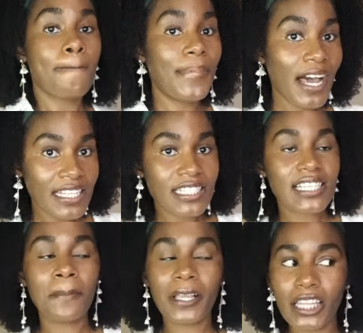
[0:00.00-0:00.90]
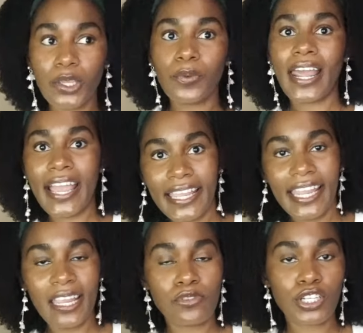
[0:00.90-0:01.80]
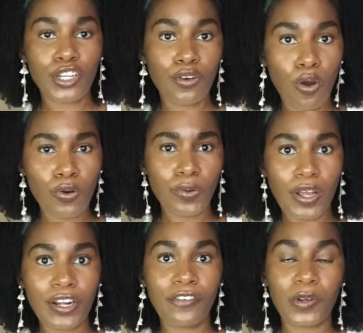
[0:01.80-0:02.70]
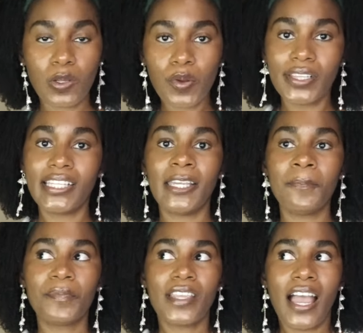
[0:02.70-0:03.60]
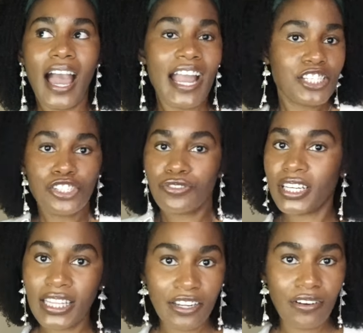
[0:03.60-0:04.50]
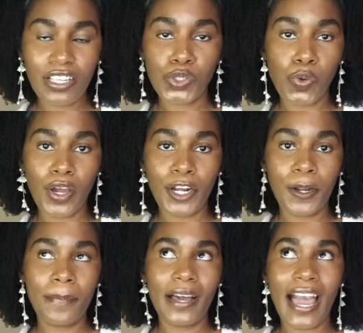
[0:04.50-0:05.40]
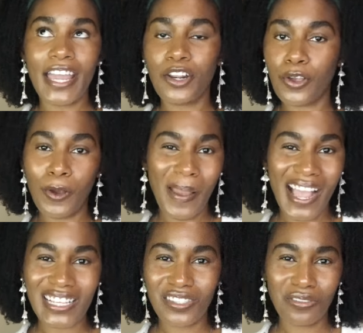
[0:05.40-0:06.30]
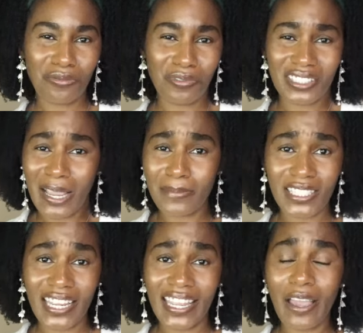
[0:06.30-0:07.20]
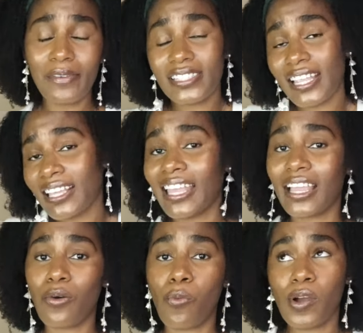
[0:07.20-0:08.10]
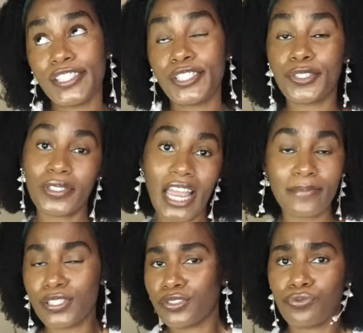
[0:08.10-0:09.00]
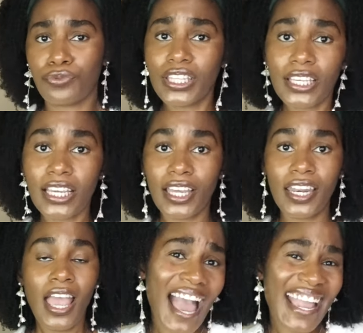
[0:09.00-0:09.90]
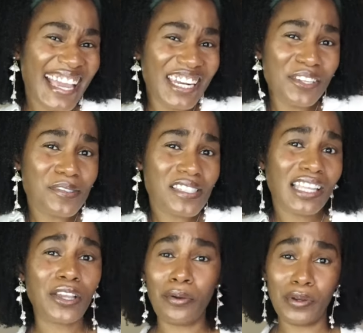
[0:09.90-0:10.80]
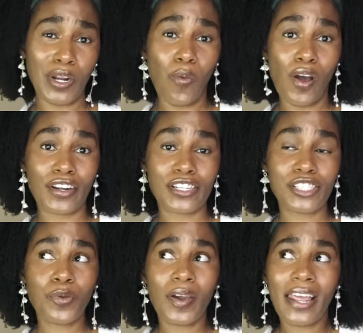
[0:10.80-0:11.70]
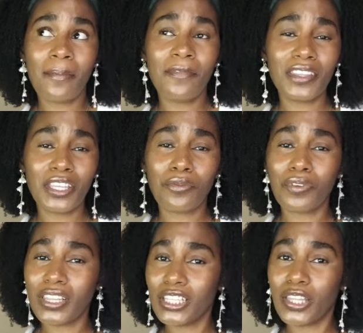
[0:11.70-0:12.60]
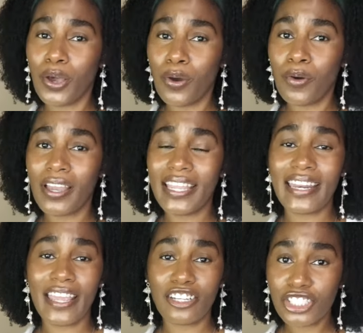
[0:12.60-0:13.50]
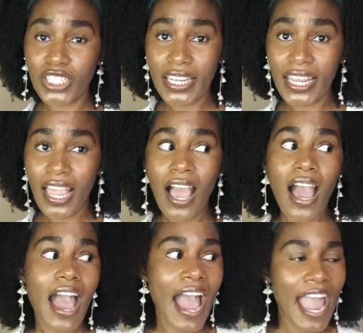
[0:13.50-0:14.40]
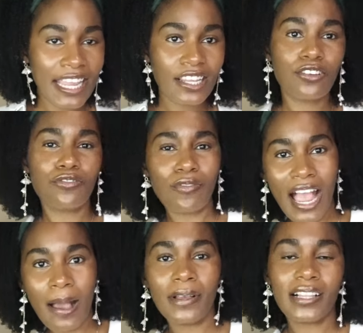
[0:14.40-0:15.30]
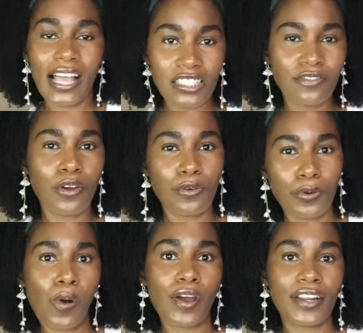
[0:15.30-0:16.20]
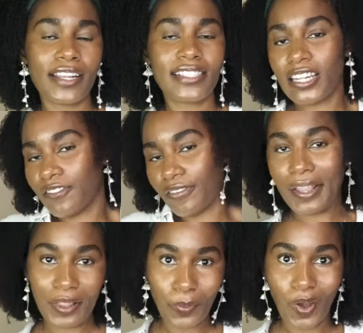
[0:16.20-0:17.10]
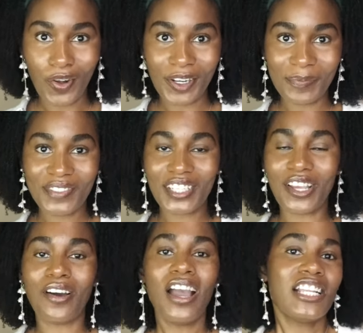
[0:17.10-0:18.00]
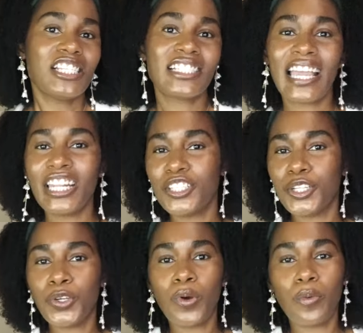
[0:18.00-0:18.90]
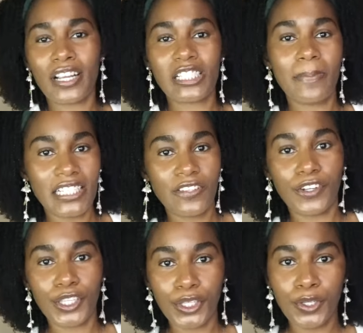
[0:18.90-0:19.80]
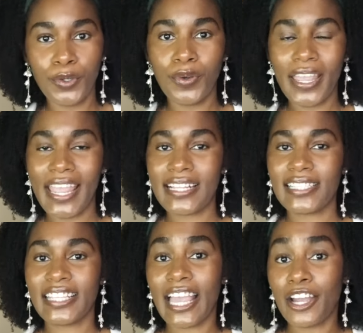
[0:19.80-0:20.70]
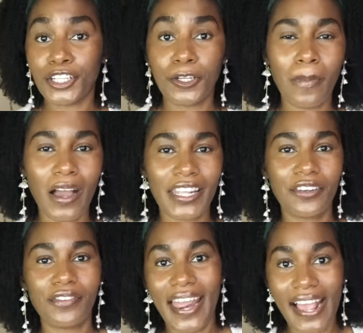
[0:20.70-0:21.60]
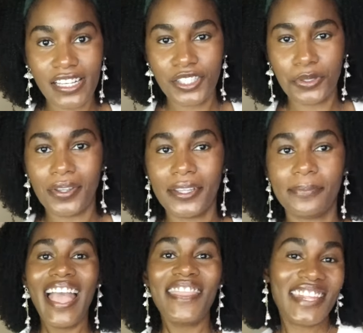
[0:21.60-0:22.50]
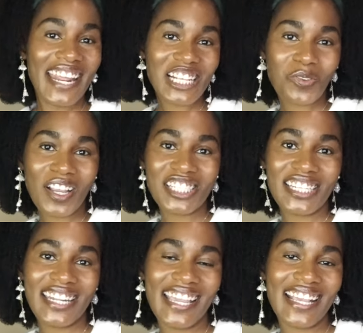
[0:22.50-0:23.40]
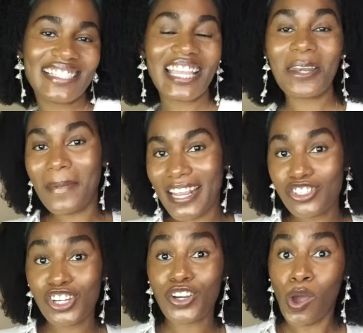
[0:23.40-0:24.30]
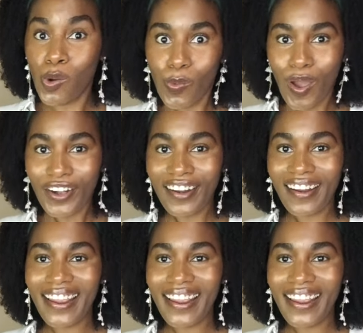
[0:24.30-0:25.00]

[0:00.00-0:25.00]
But typically when I am drinking Oka water frequently, I just treat it like regular water, but I don't go past three times a day. I would say like one to two times is really good. I kind of use it like coconut water. So when I'm feeling really low in energy, I grab a glass of Oka water instead of regular water. So just kind of do what works best for you and see how your body reacts to it. The next question is, can men drink Oka water?